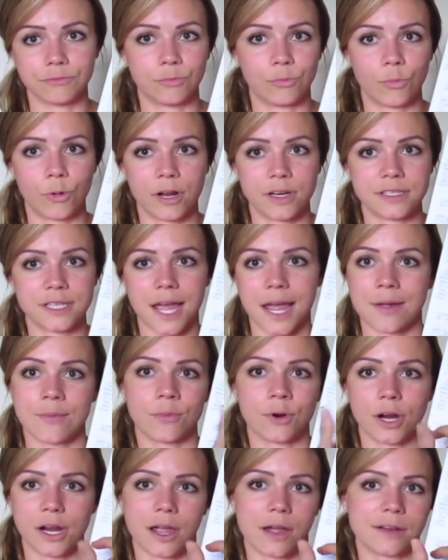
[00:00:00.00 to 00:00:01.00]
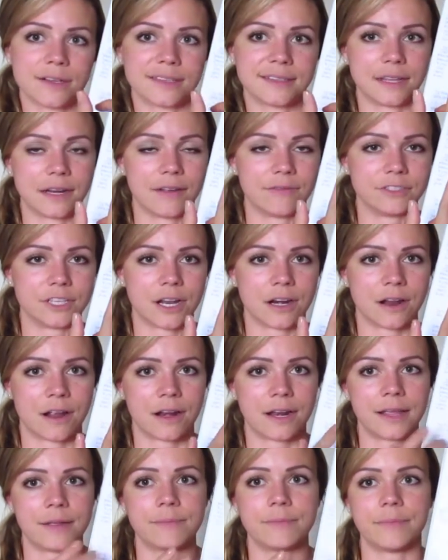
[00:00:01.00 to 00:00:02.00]
one-time workouts that I've done
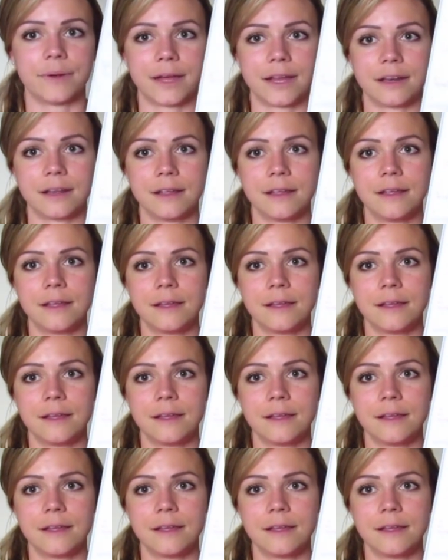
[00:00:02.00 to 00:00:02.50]
on it, but